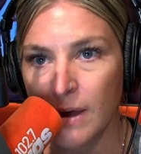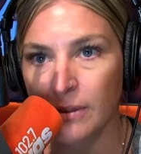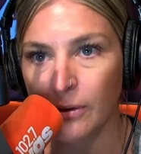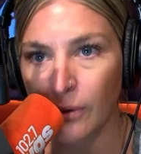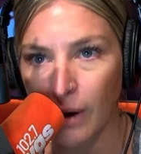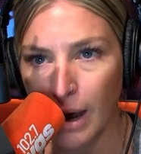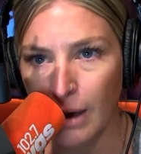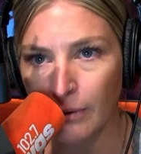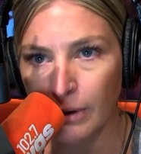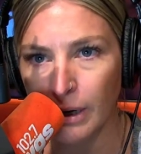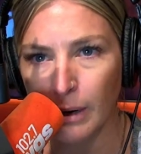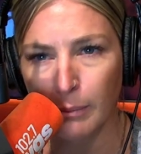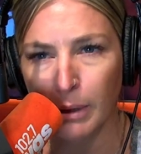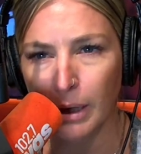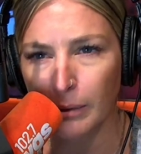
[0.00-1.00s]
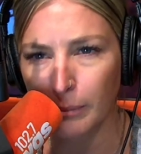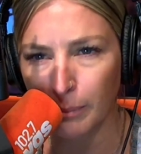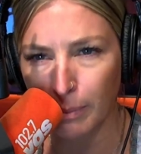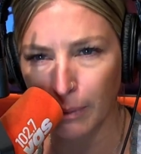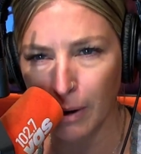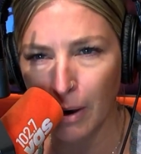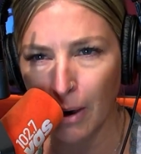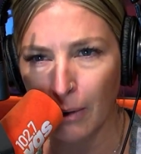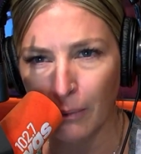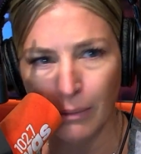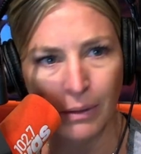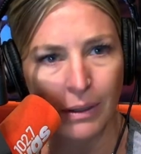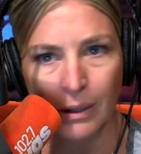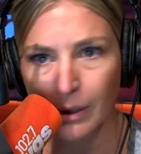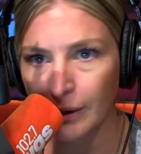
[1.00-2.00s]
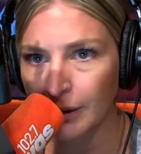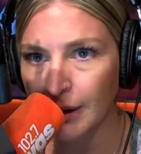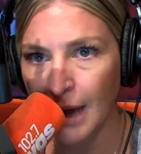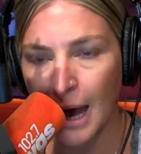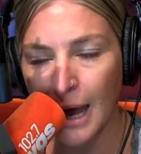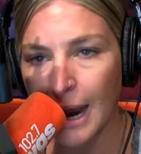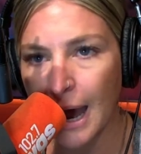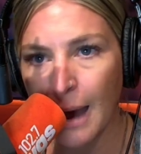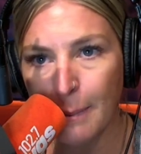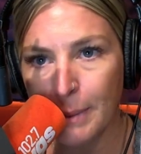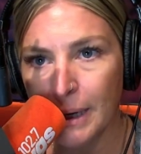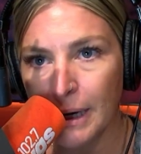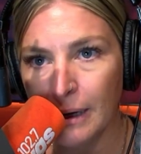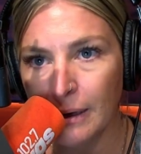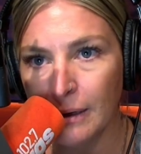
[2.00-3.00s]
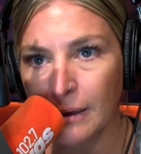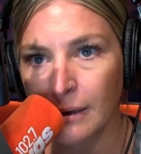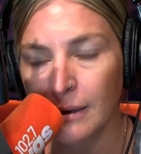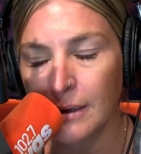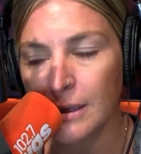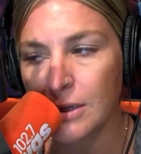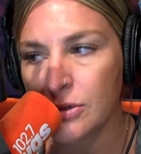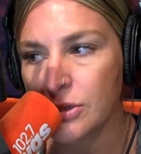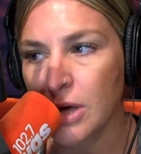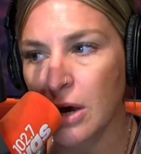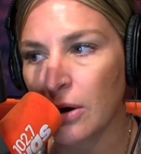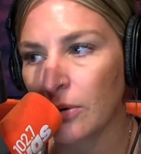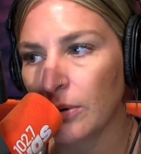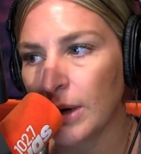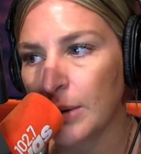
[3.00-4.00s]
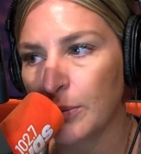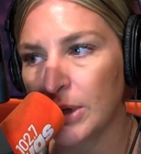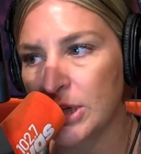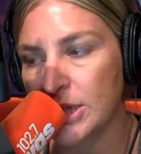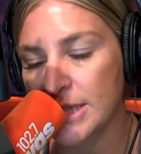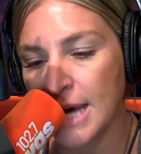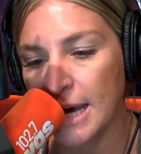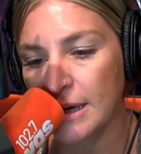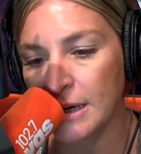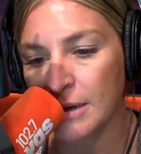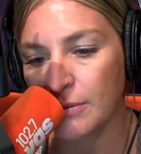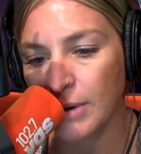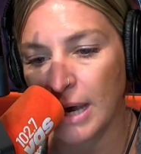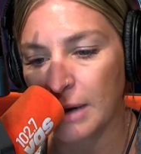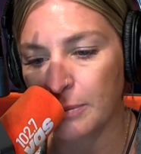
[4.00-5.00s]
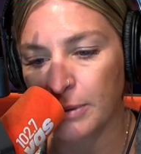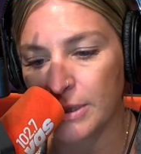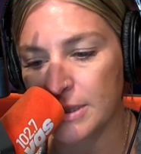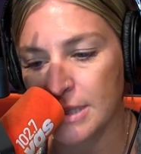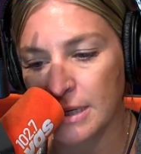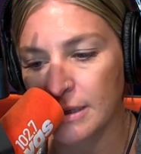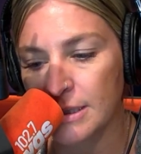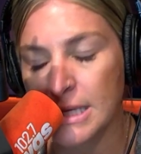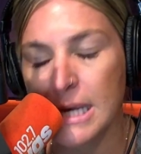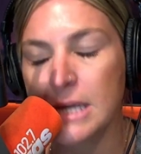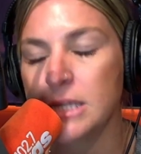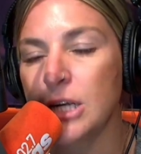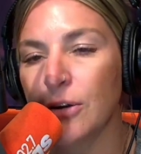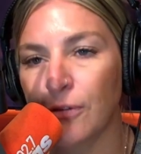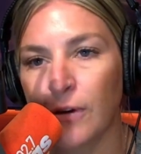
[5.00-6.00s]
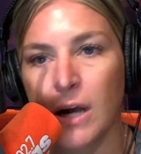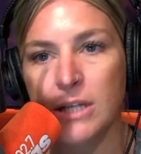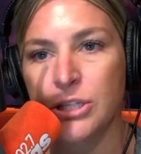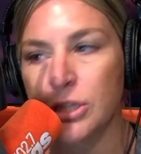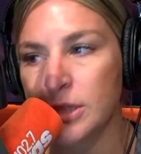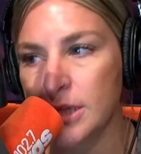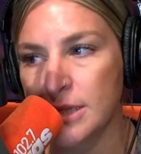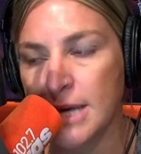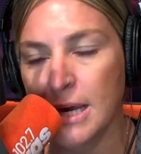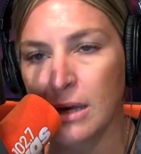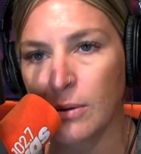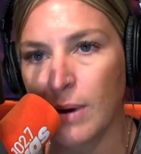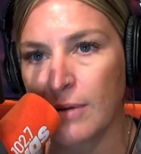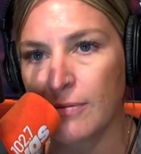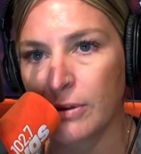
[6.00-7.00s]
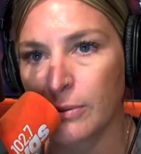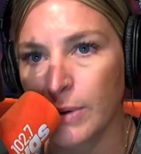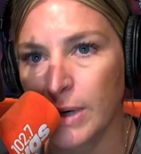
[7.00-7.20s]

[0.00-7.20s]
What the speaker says: the ground. And I'm like, bro, not happening. So we had to put us, it's easier for us just to take it away for the week.